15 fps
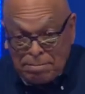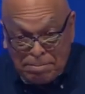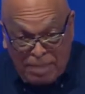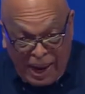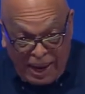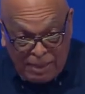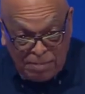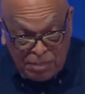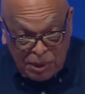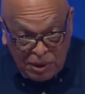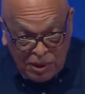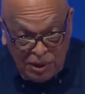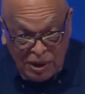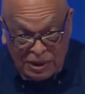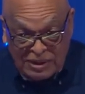a
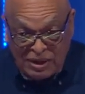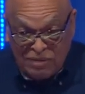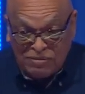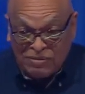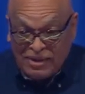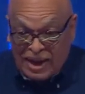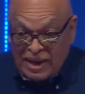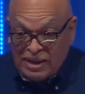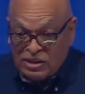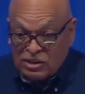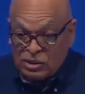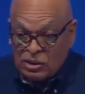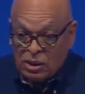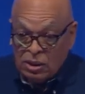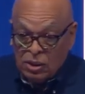Bible, a
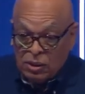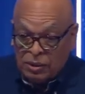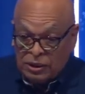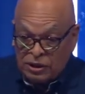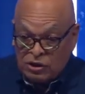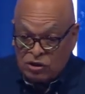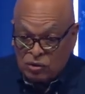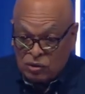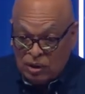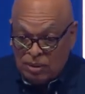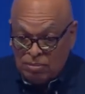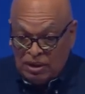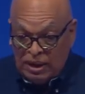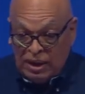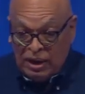device, or an
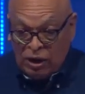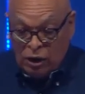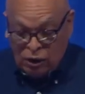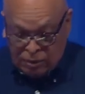extremely